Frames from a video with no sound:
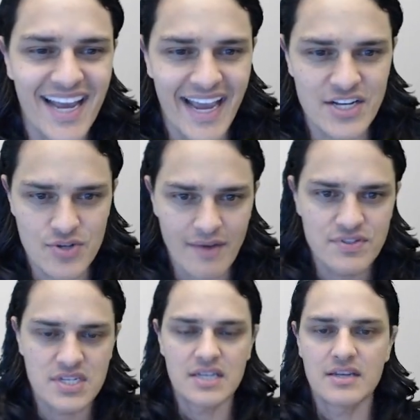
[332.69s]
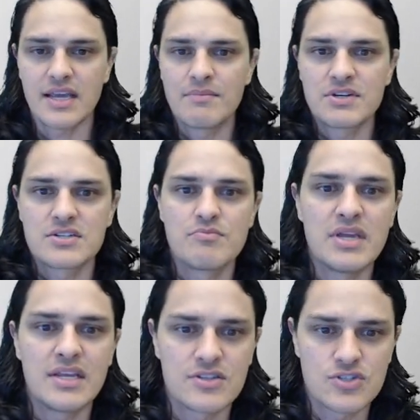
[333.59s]
And so I've seen images and
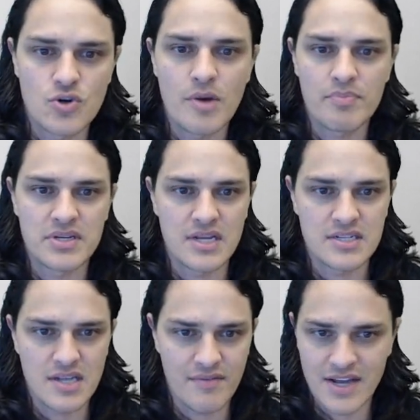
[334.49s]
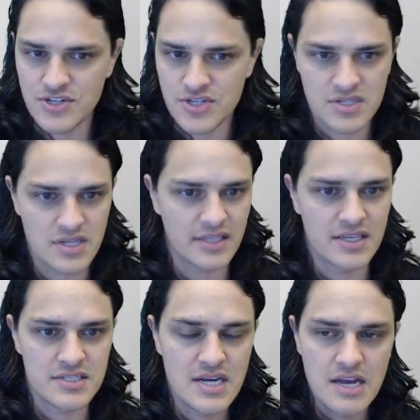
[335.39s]
media shown up in, inside of ads just like
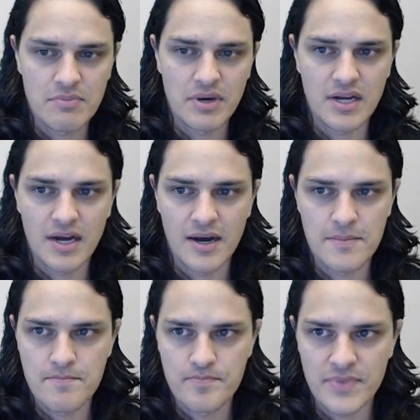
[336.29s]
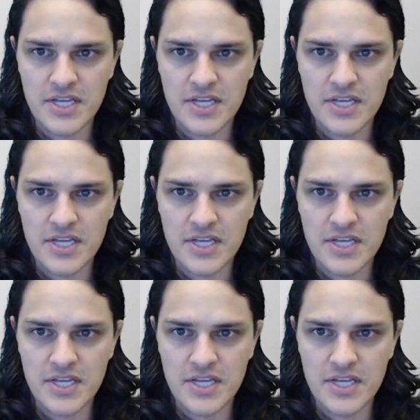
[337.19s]
this, but um,